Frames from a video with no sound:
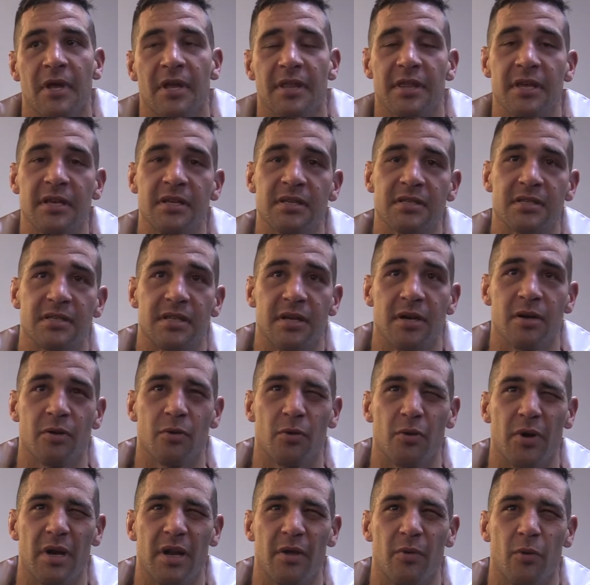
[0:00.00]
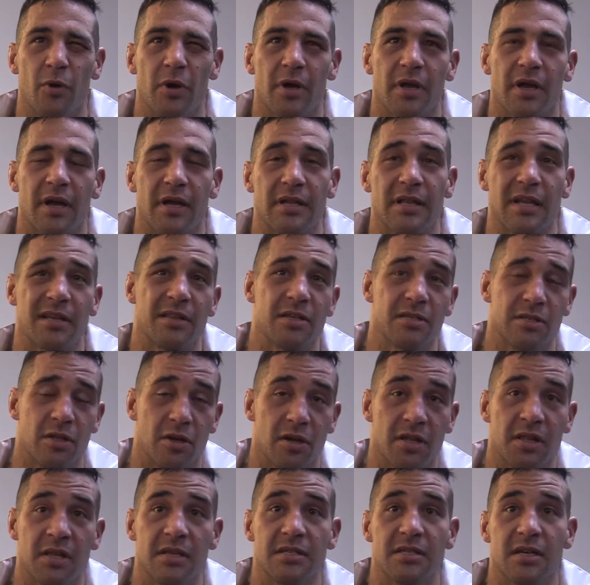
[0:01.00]
Things didn't really work out. Like there's a
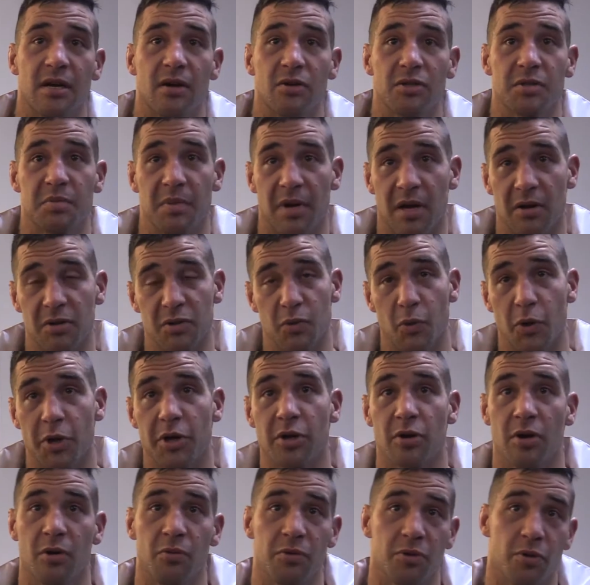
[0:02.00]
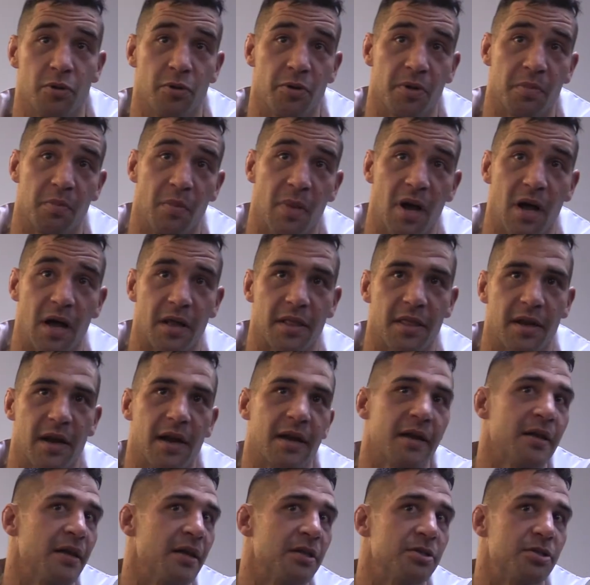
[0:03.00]
lot of things that I was working on and doing with Mark that
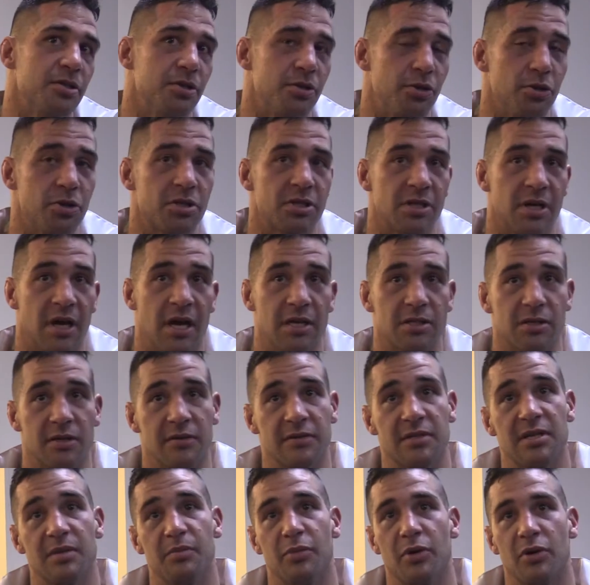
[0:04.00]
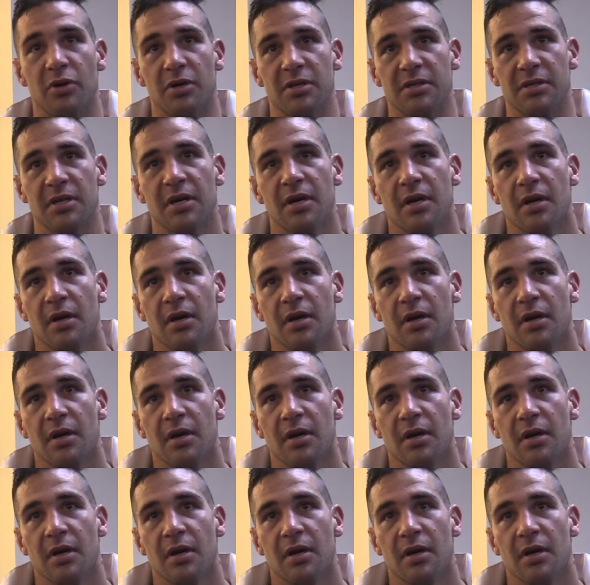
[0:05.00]
I didn't get to do tonight, obviously because